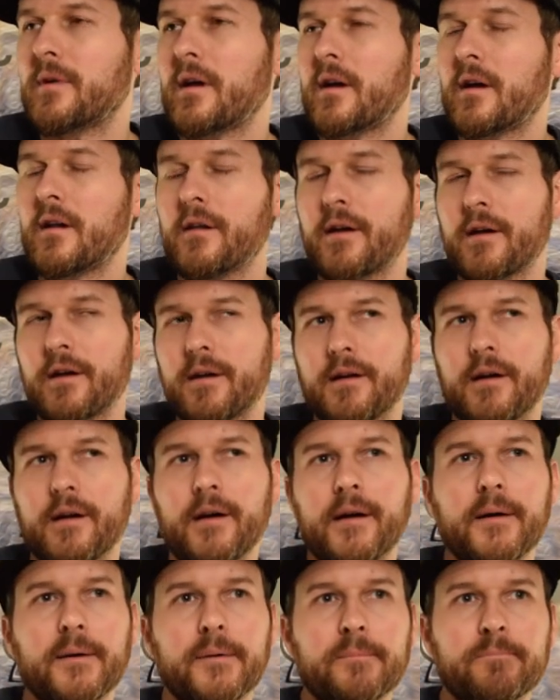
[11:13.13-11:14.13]
kind of like
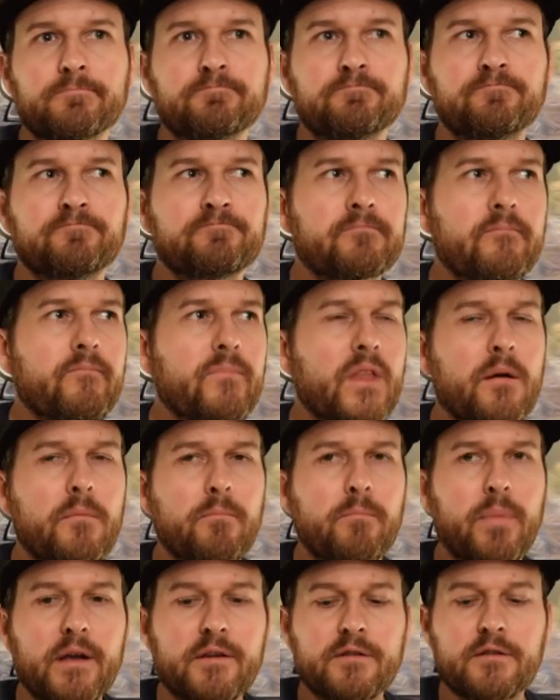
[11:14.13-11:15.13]
um,
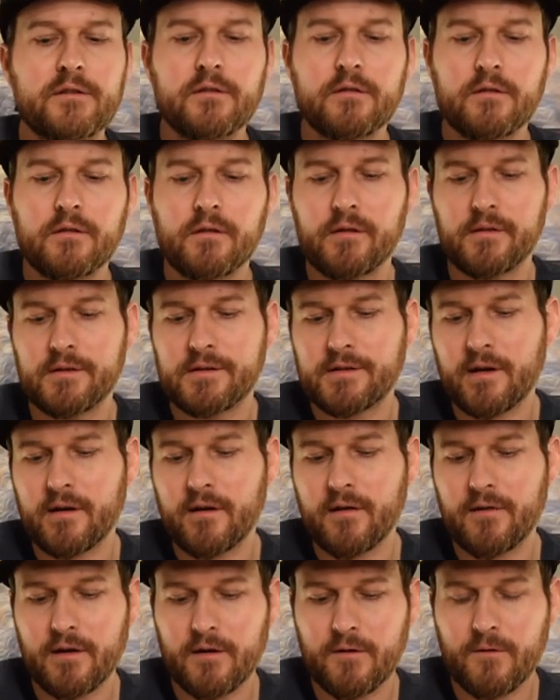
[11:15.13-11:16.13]
baked goods kind
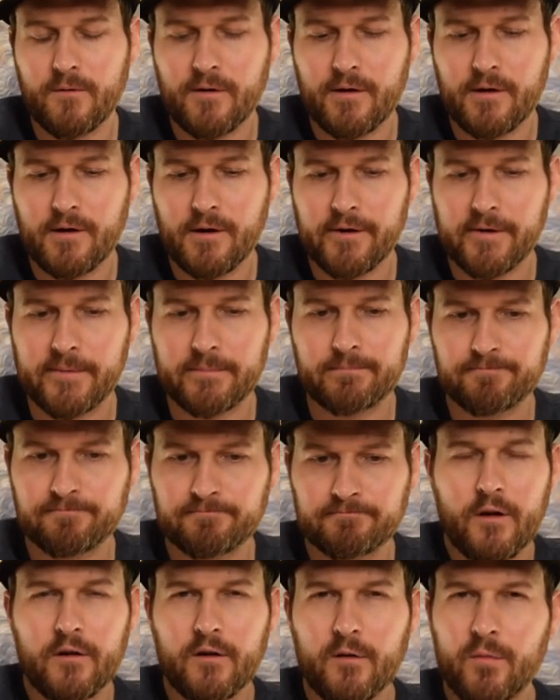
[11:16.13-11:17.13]
of thing going in here. A
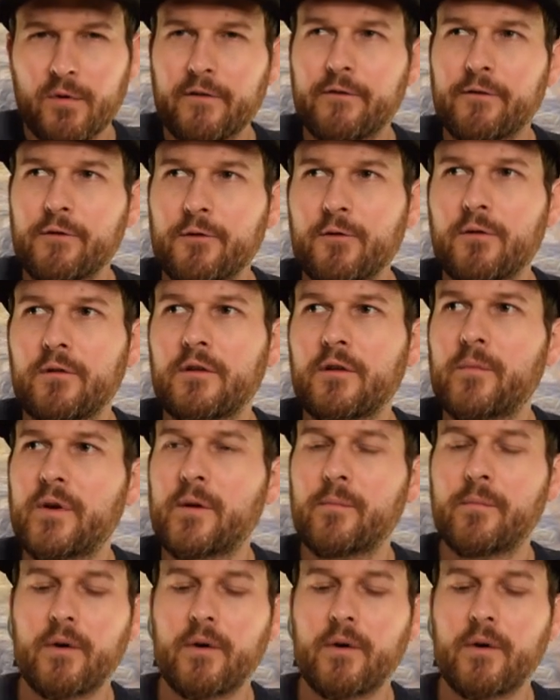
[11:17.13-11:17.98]
little bit of fruit, a little bit of